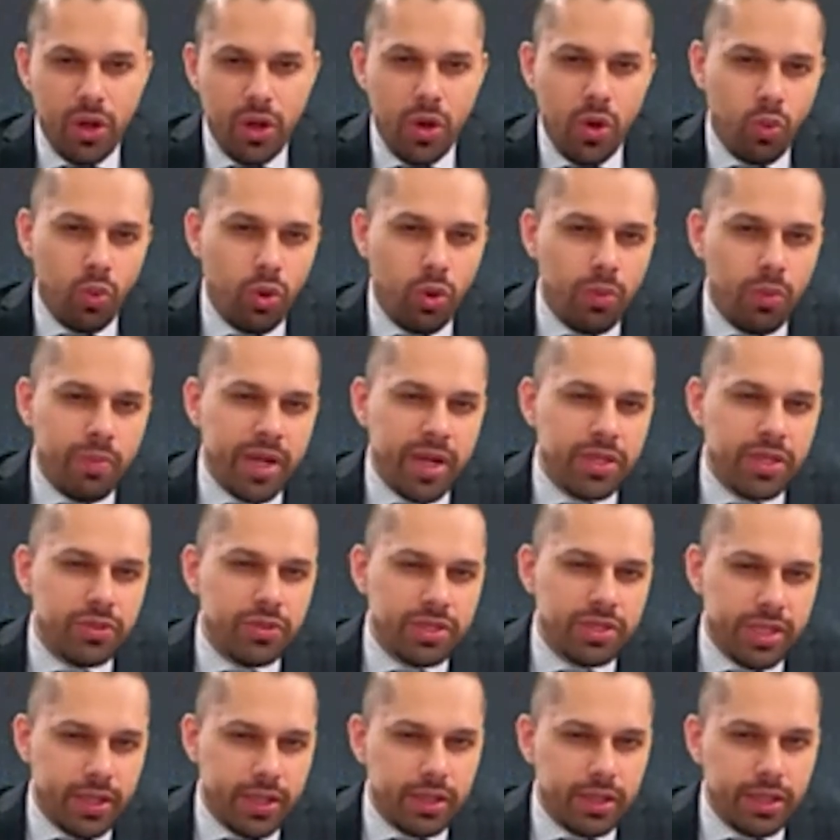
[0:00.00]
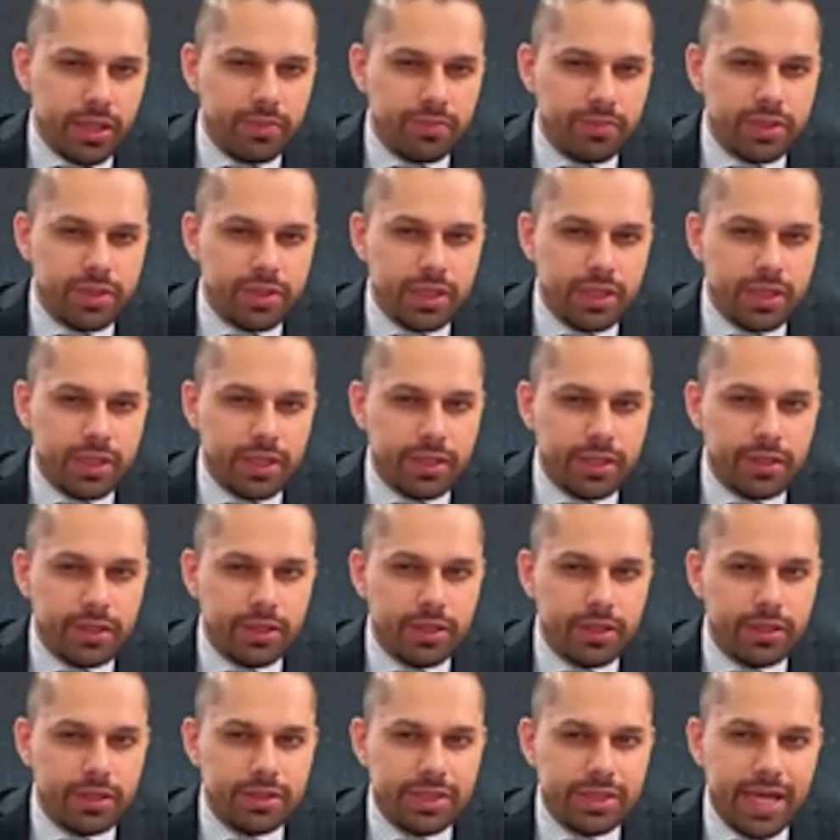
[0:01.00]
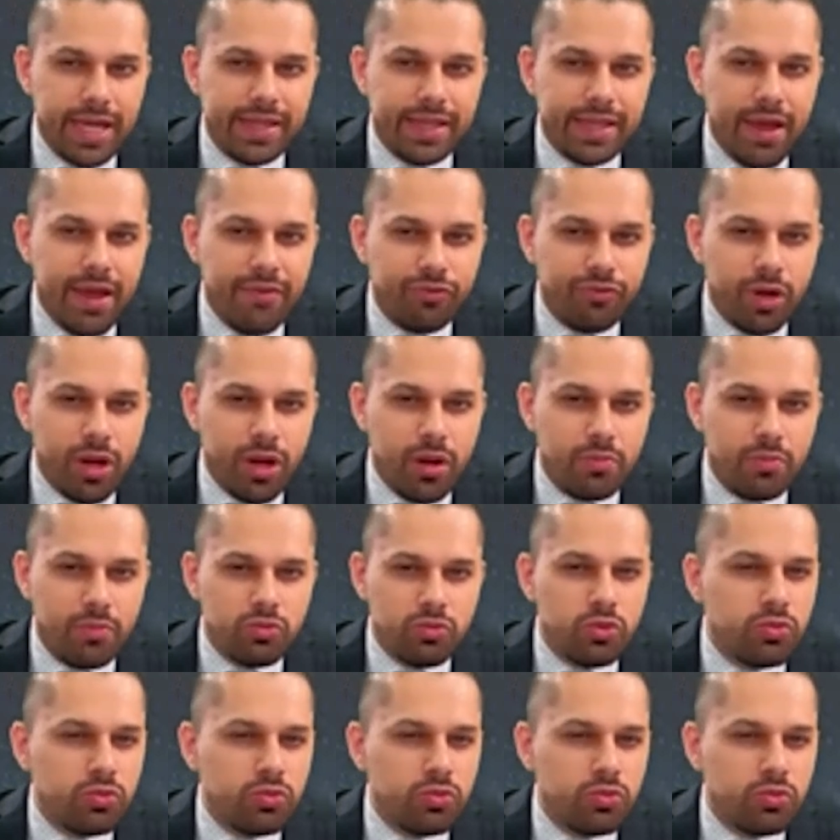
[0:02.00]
what might you tell them to take that from